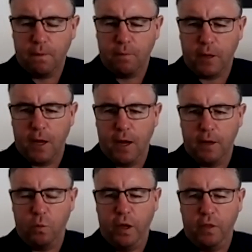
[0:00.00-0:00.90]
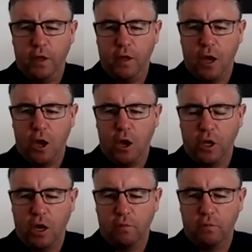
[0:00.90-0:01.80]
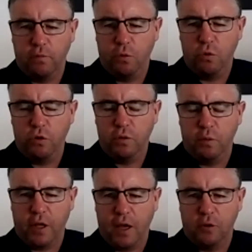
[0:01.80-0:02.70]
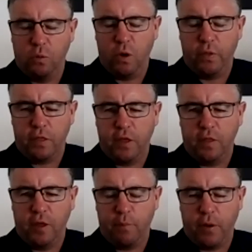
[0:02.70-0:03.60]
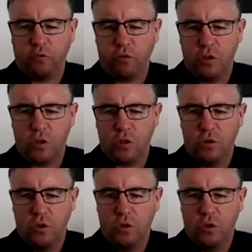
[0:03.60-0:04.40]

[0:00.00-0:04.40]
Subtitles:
in regard to where they're going forward, in regard to what they think their patronage